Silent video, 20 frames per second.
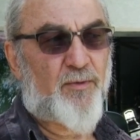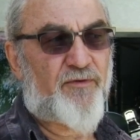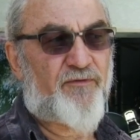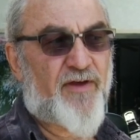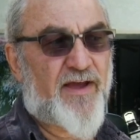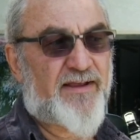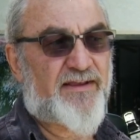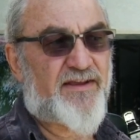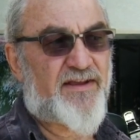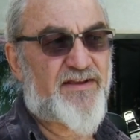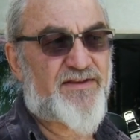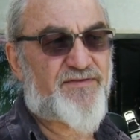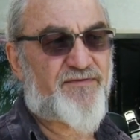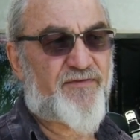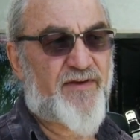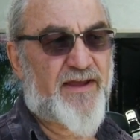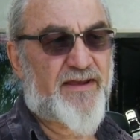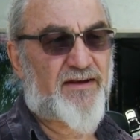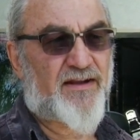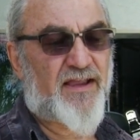we've had kids
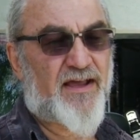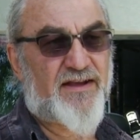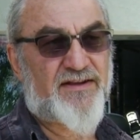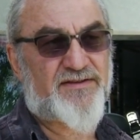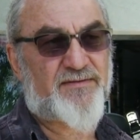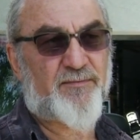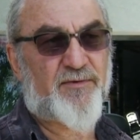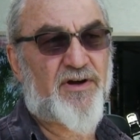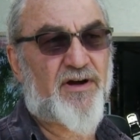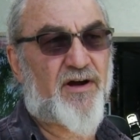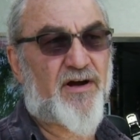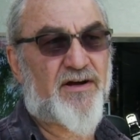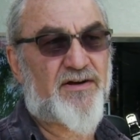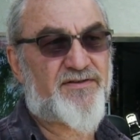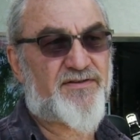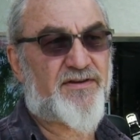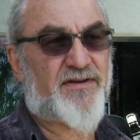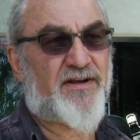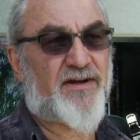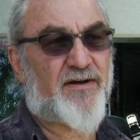vandalize some
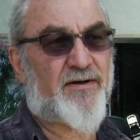cars in